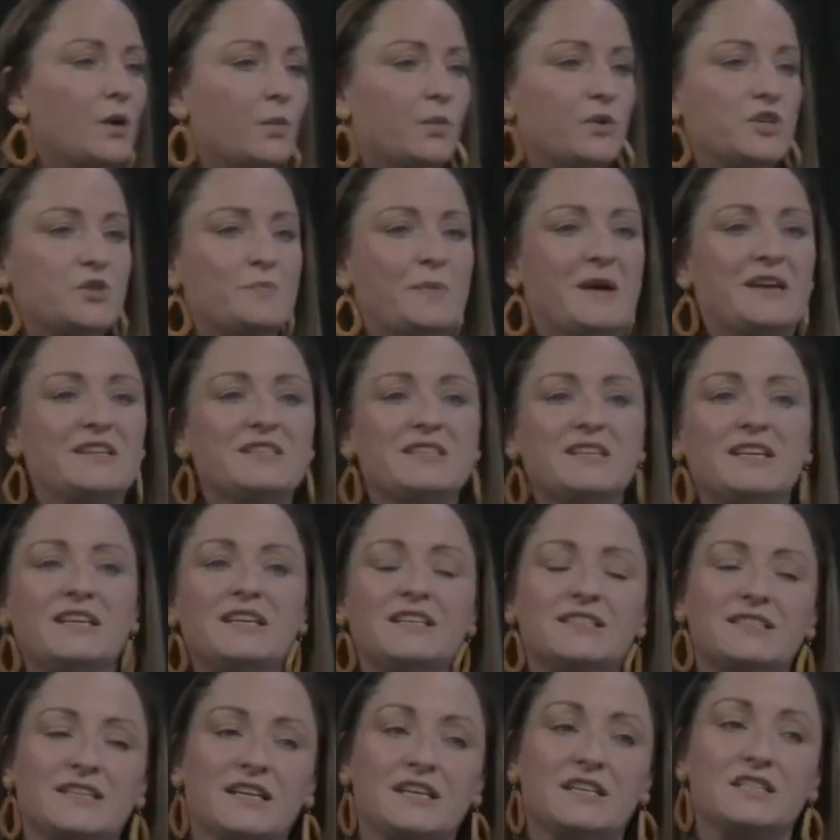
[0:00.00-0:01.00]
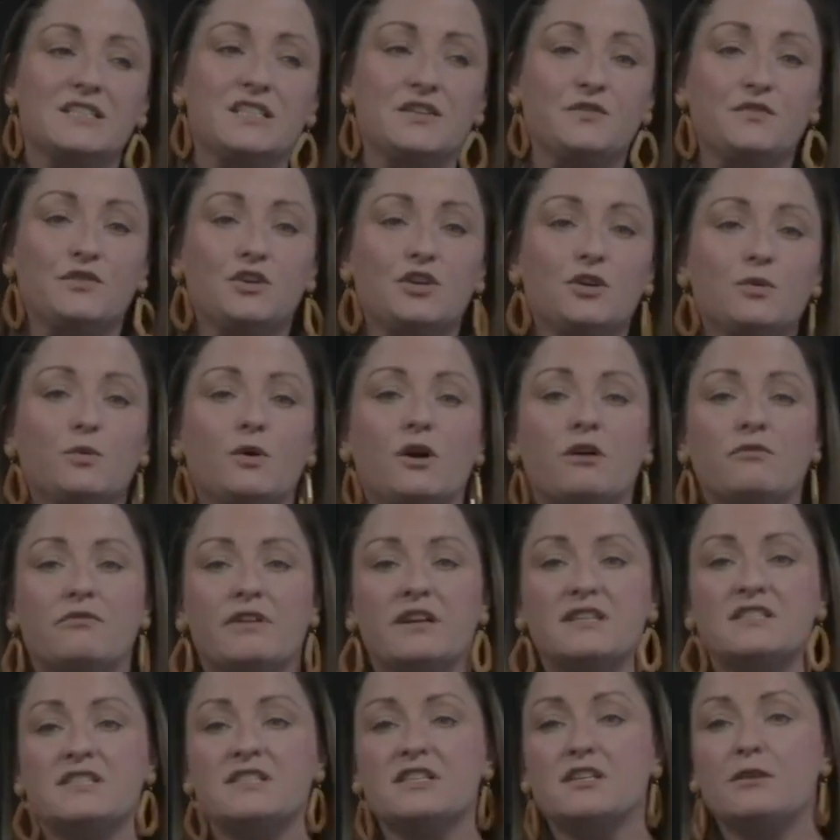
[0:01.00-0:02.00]
Which basically states if you are
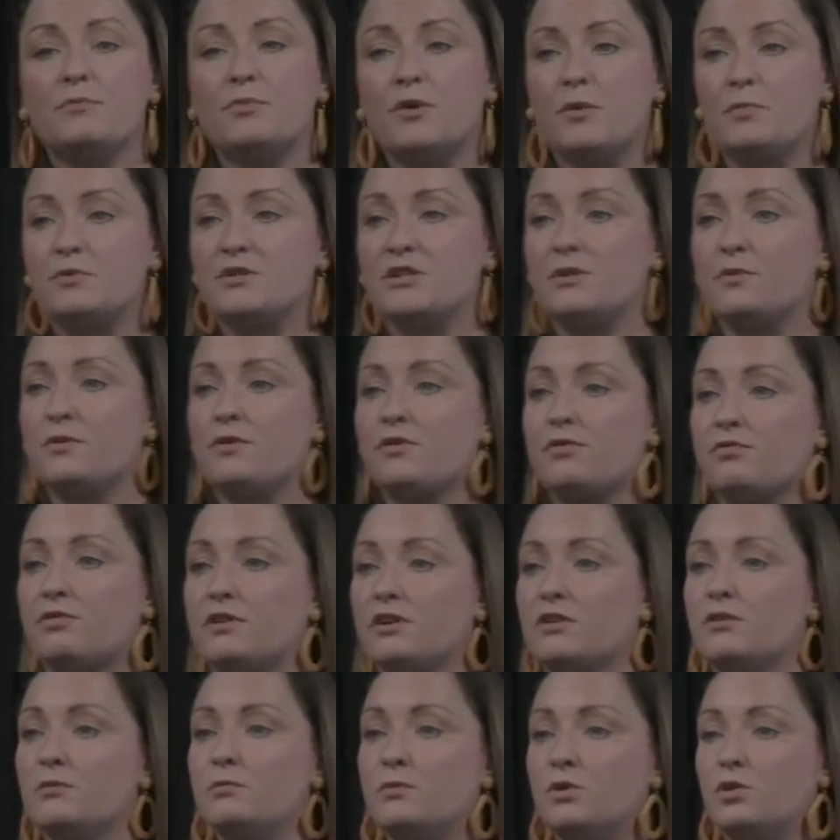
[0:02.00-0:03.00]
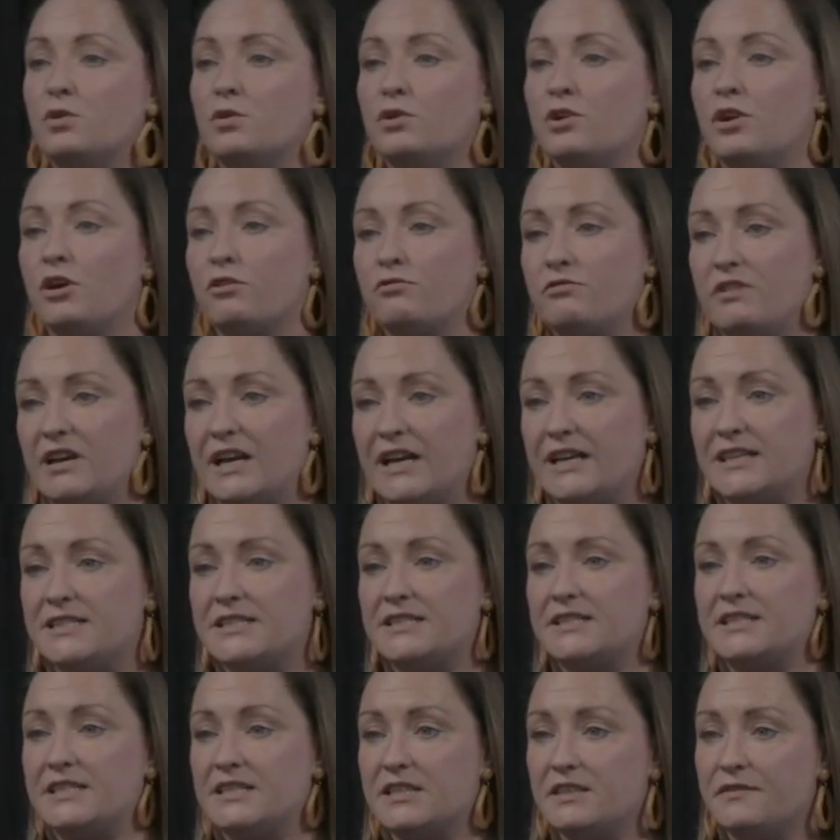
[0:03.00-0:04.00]
renting a property with 3 or more
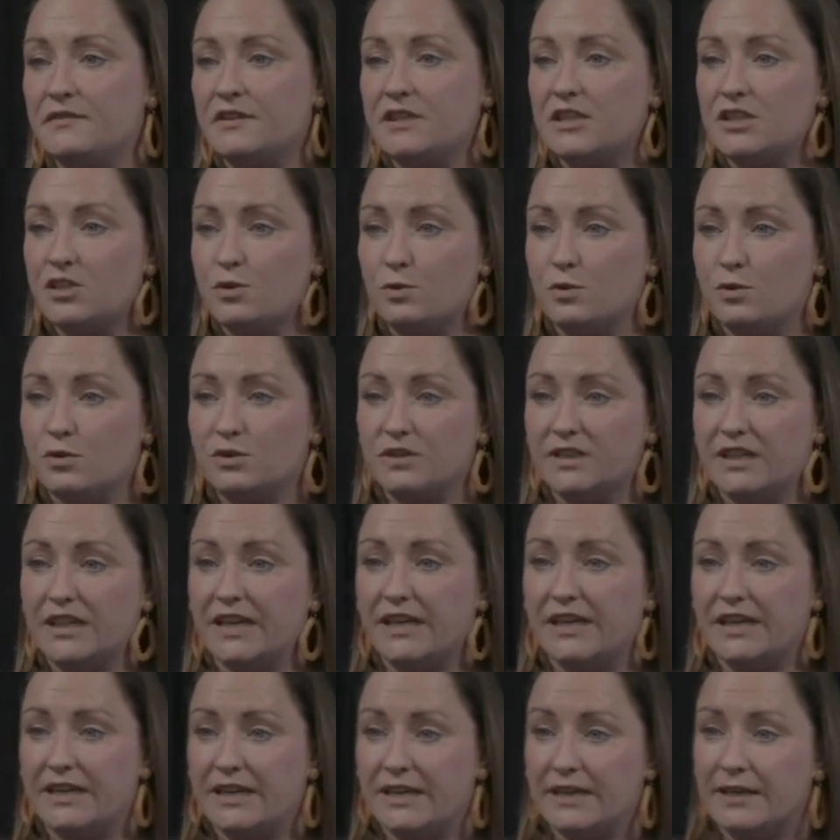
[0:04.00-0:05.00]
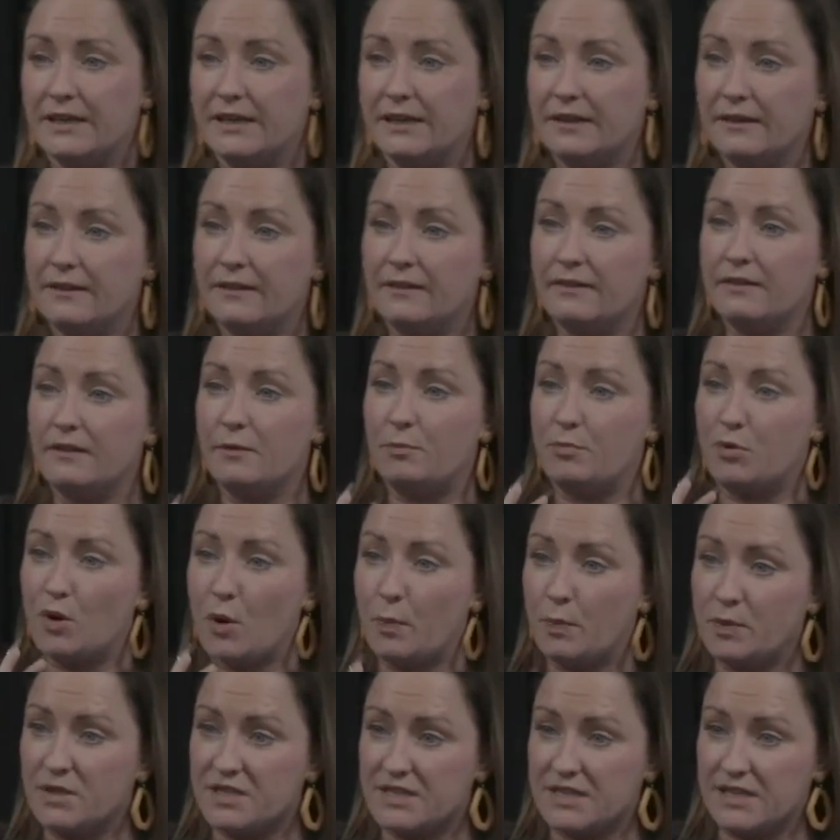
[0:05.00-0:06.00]
non-related individuals in the
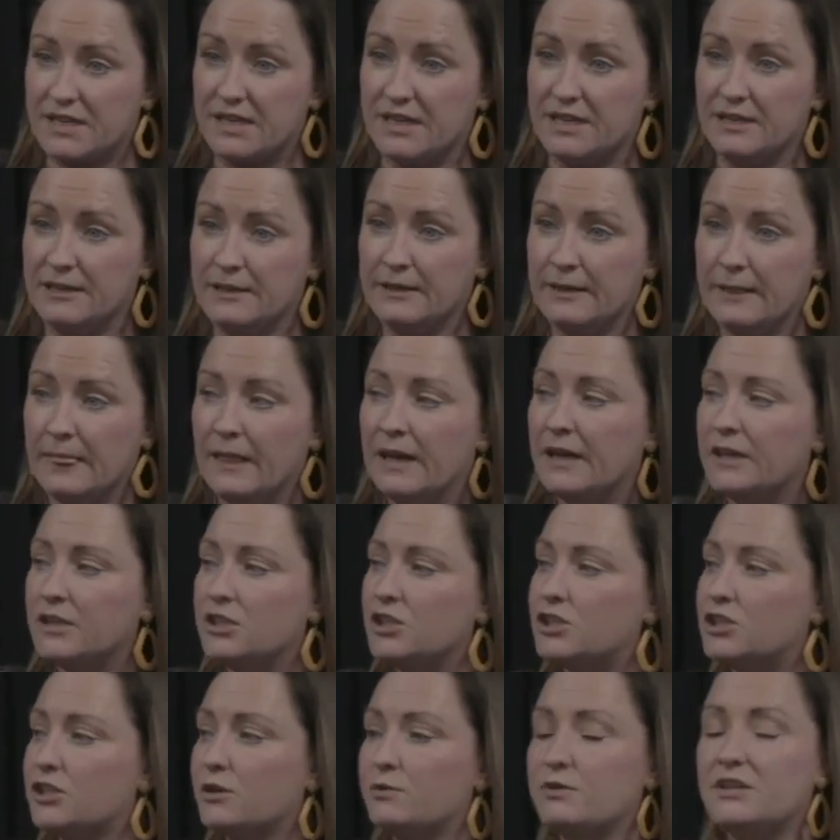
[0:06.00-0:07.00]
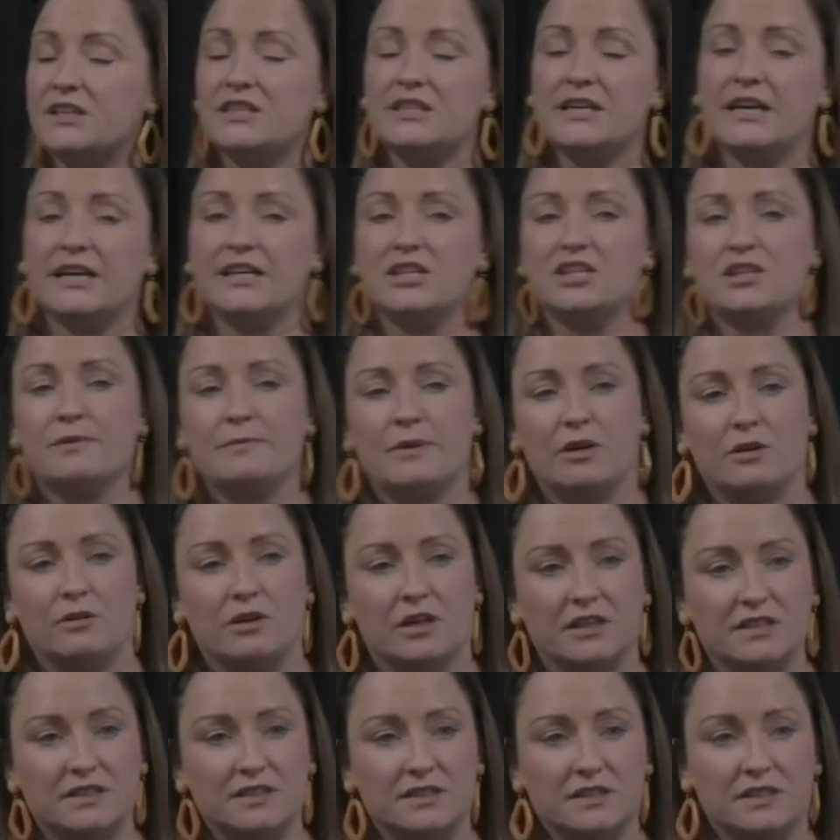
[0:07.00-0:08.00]
property, you don't need a HMO
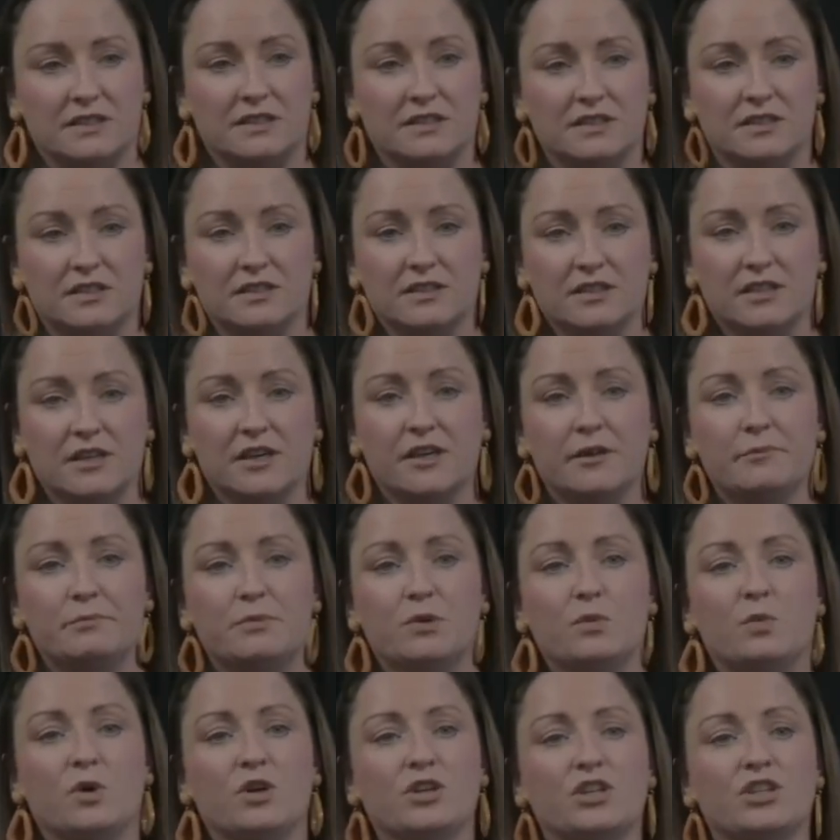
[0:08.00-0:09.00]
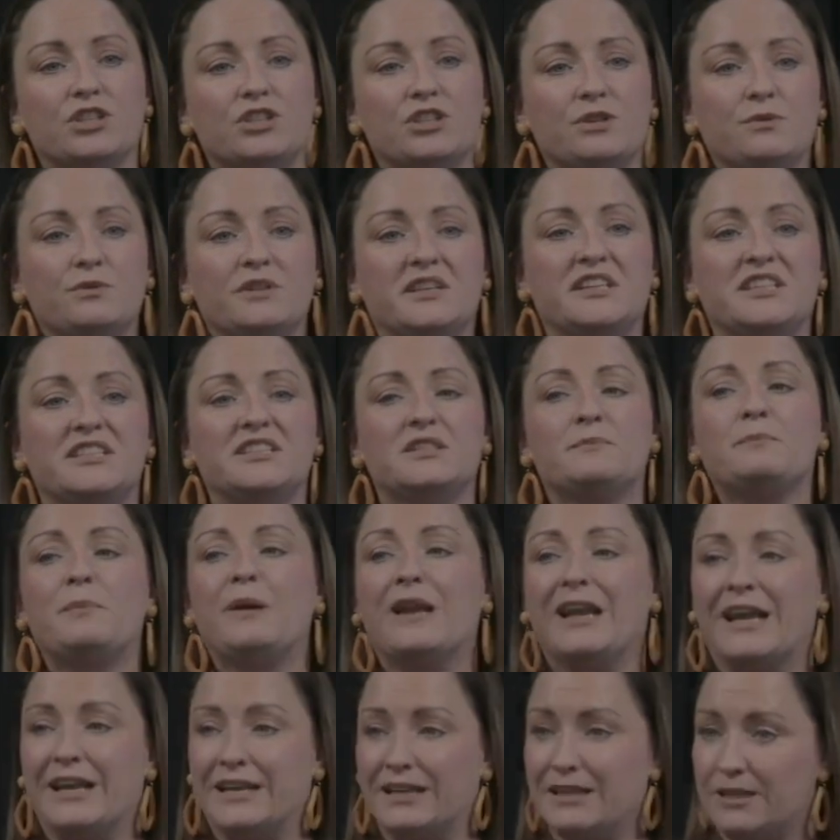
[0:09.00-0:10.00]
licence, but what you do need is
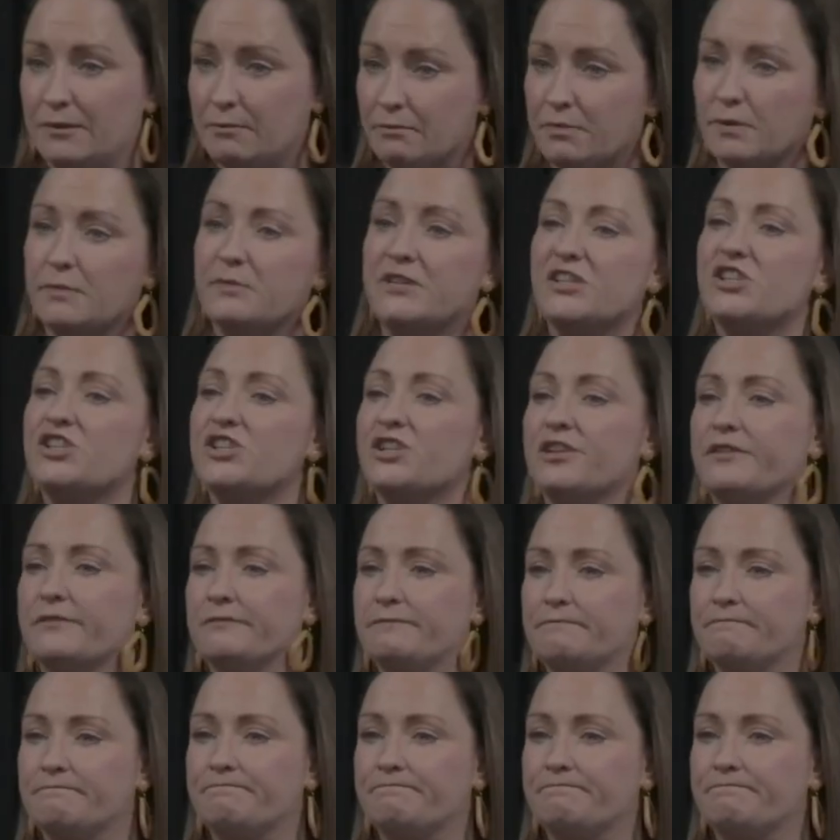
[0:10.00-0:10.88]
planning permission.